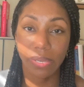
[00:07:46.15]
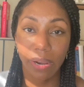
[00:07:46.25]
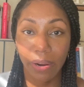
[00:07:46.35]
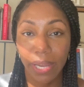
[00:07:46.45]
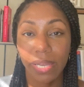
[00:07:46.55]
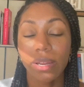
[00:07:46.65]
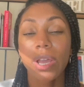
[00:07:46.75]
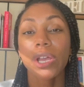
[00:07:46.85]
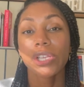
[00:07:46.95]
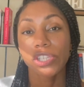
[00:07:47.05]
all right?
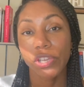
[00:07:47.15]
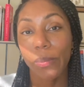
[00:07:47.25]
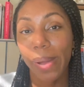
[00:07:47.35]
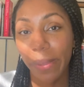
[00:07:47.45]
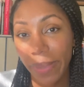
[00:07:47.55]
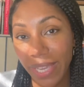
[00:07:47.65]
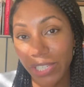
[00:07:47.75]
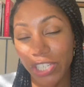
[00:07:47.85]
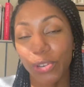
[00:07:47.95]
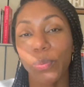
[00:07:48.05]
So my
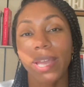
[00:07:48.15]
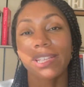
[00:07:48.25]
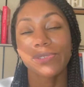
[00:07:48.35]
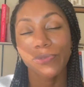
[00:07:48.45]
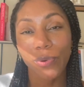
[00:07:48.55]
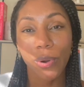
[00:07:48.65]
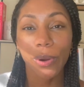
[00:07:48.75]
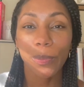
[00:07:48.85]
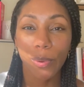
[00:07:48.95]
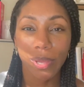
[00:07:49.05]
patient weighs
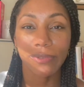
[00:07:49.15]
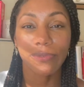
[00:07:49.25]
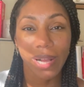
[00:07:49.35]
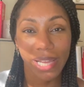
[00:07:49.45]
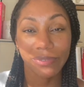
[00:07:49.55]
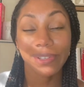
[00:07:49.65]
4.5